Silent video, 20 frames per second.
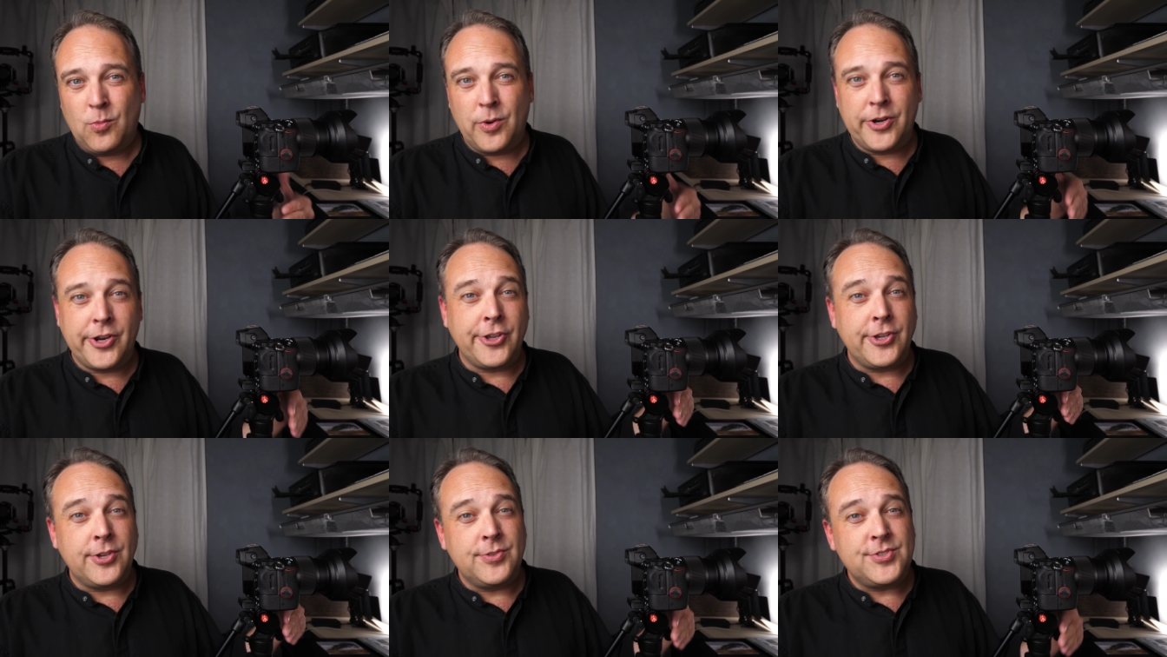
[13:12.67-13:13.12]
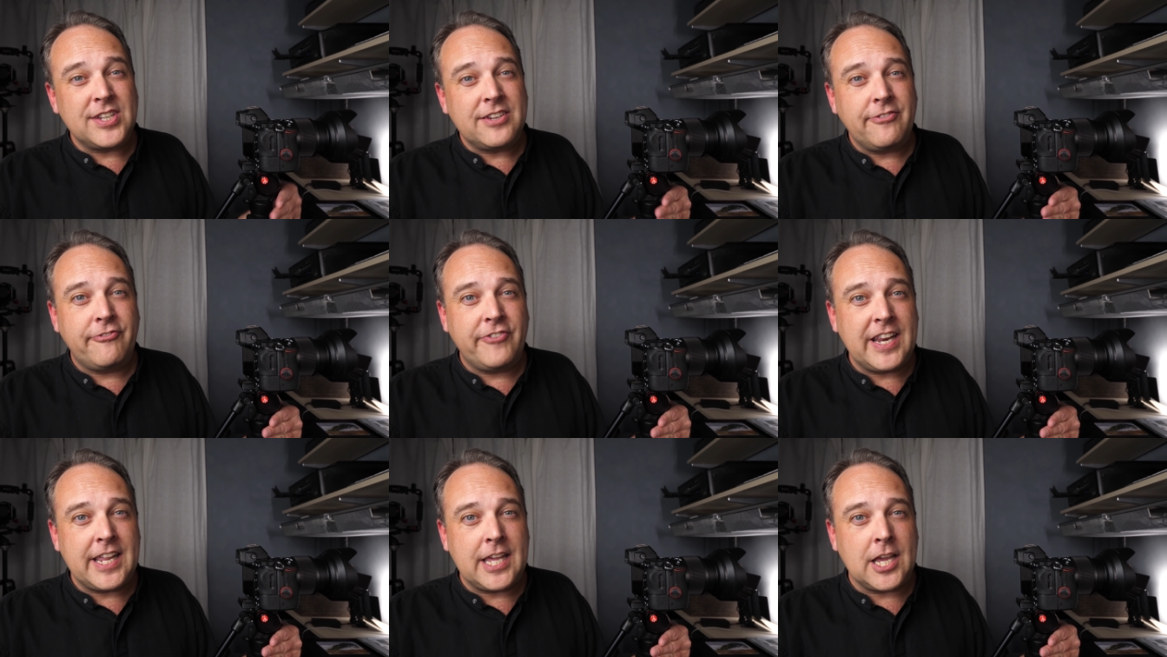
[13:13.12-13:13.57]
when you're
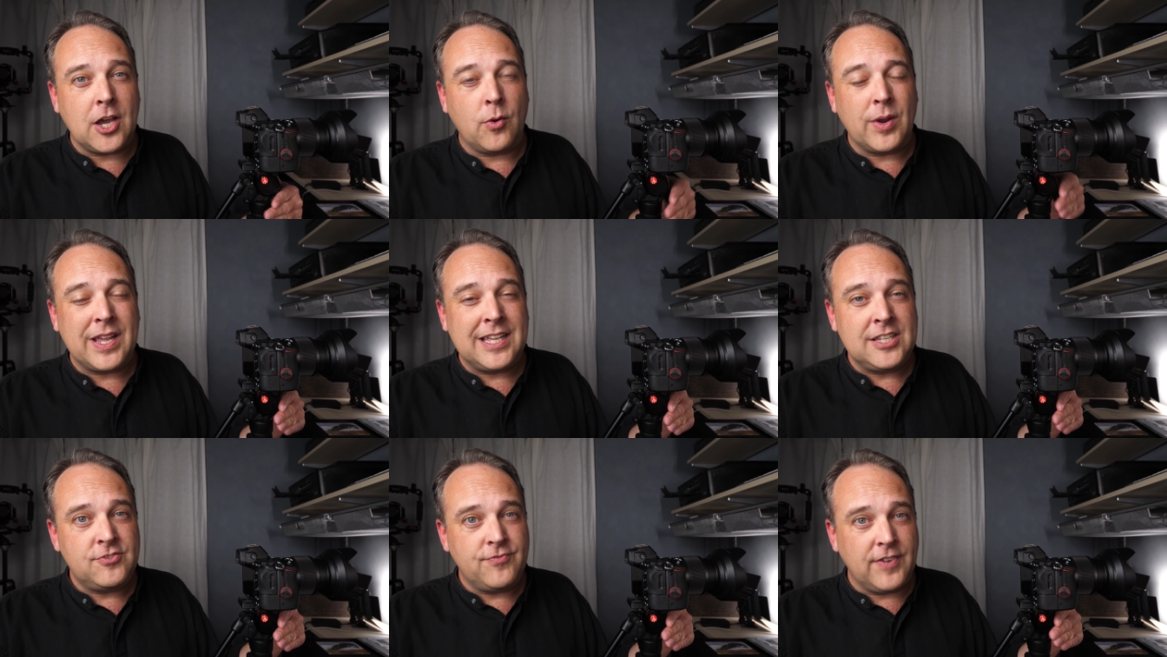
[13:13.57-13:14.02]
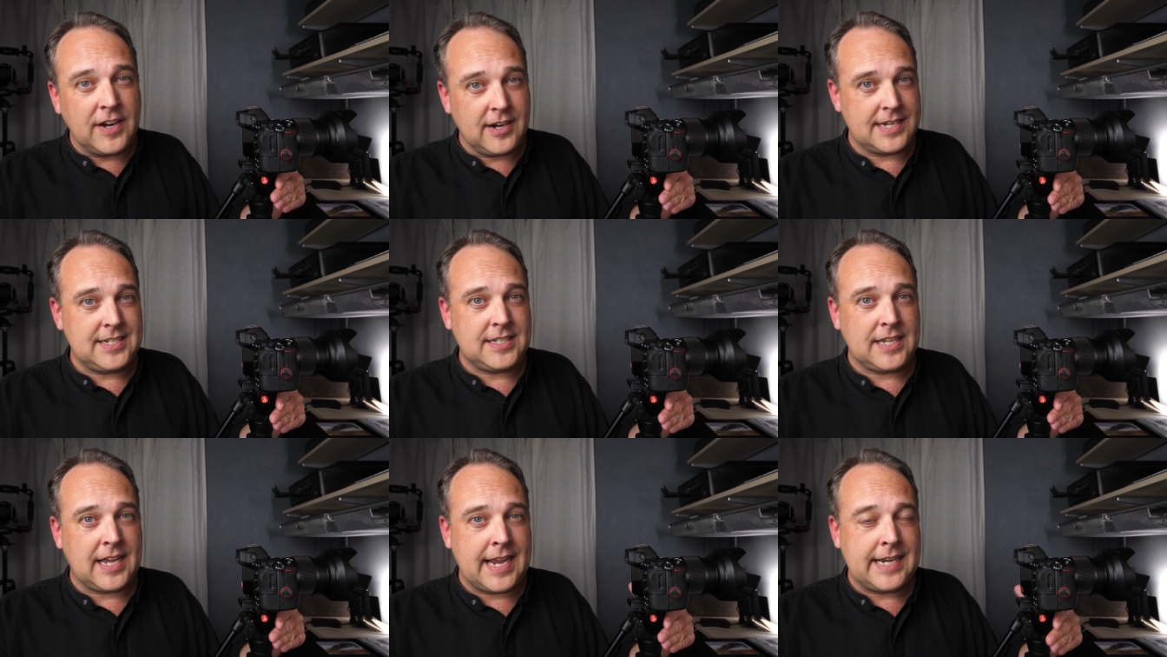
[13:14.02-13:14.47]
using video is
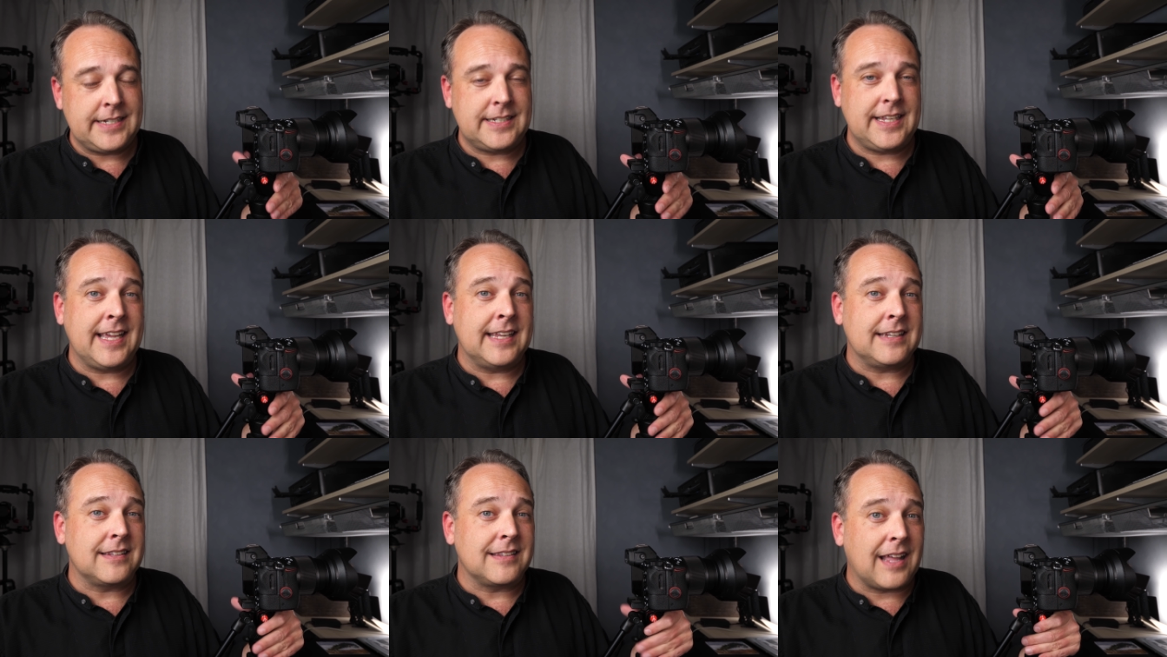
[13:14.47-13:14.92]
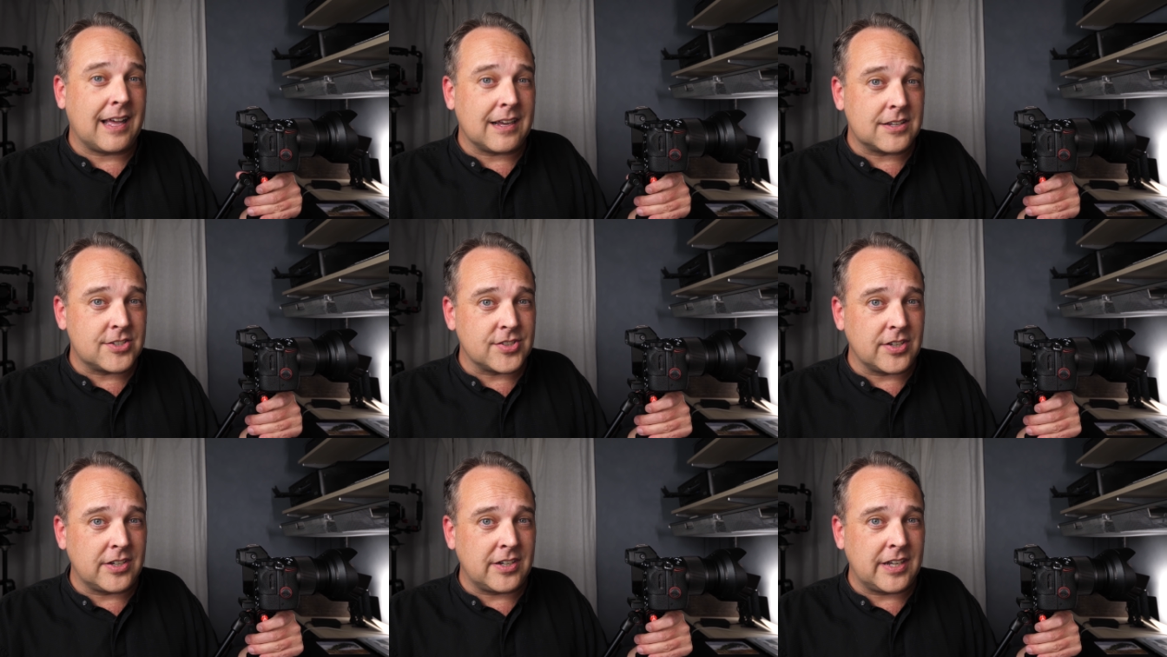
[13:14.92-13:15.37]
very tight. It
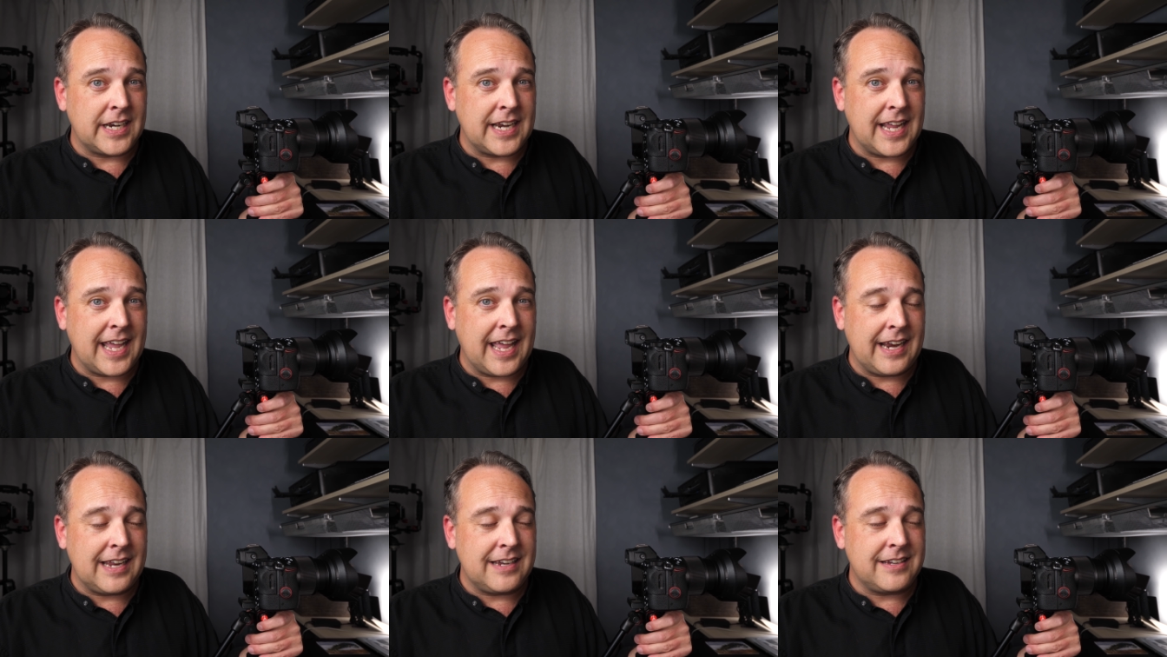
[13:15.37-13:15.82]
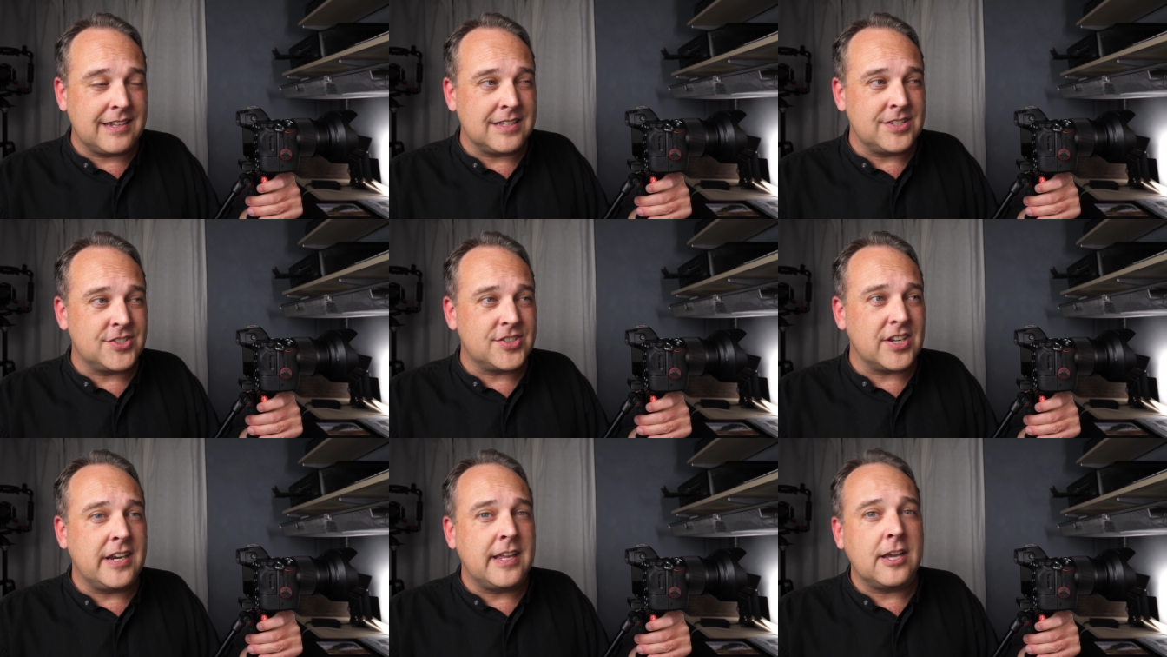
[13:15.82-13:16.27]
locks on and it
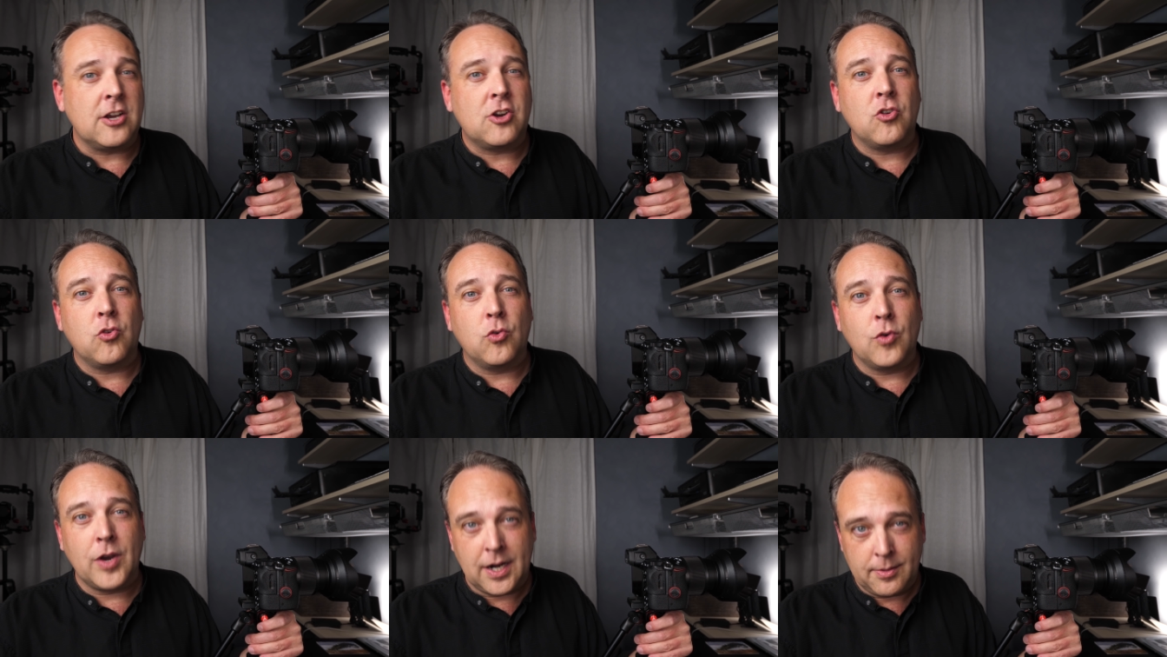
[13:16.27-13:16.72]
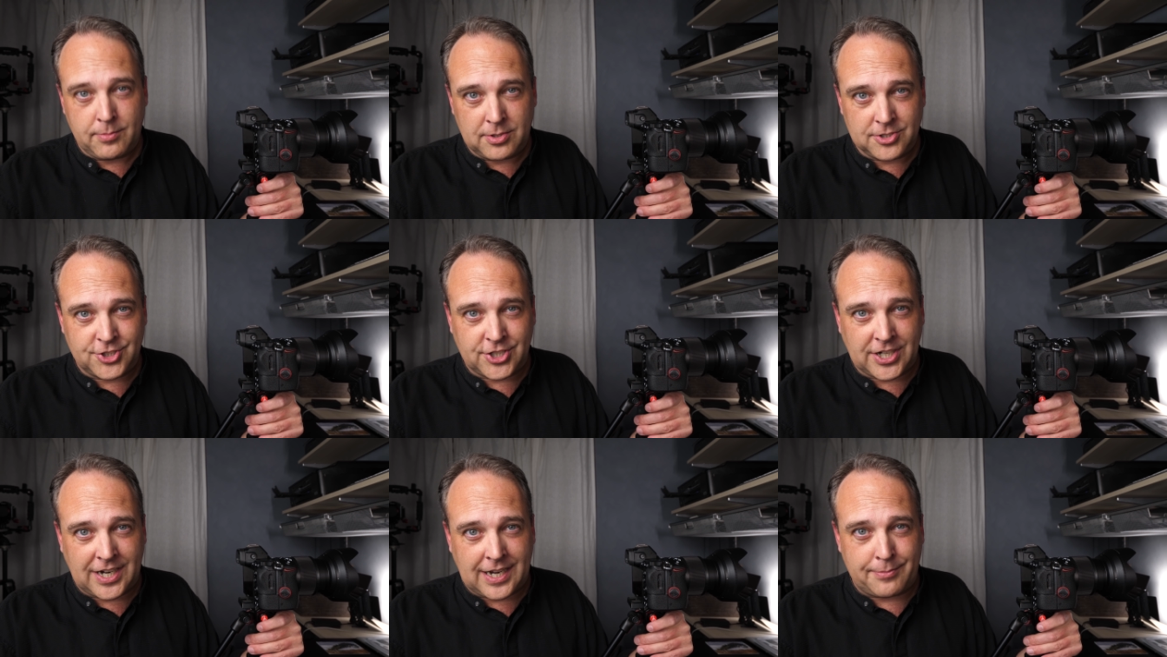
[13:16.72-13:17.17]
does an
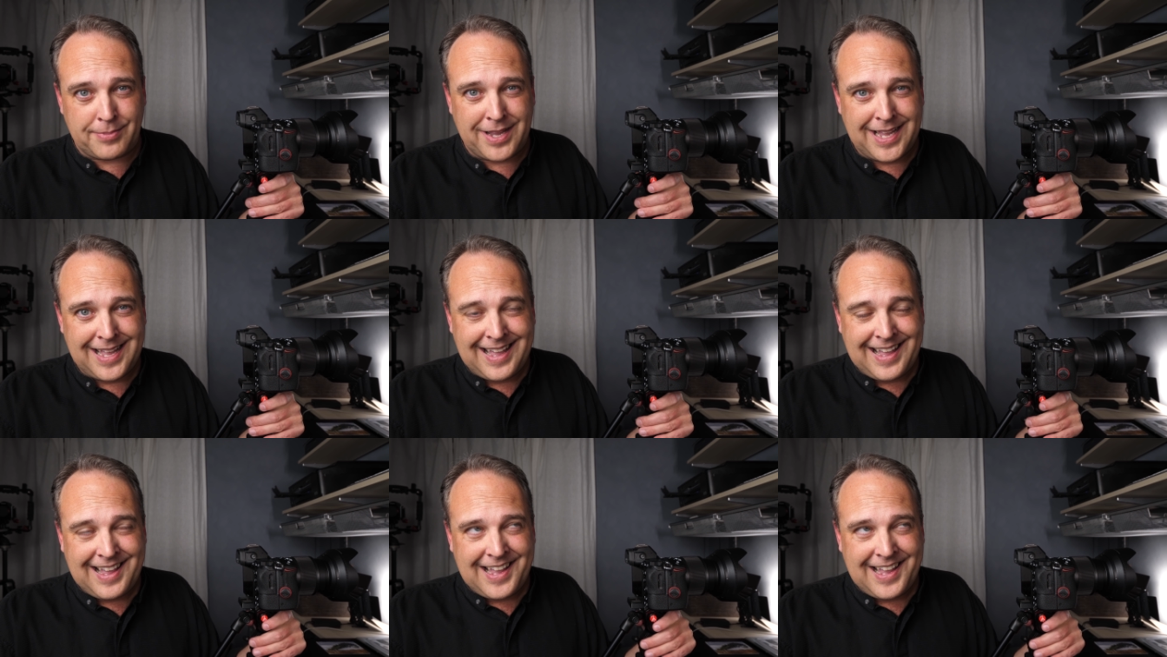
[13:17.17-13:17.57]
incredible job.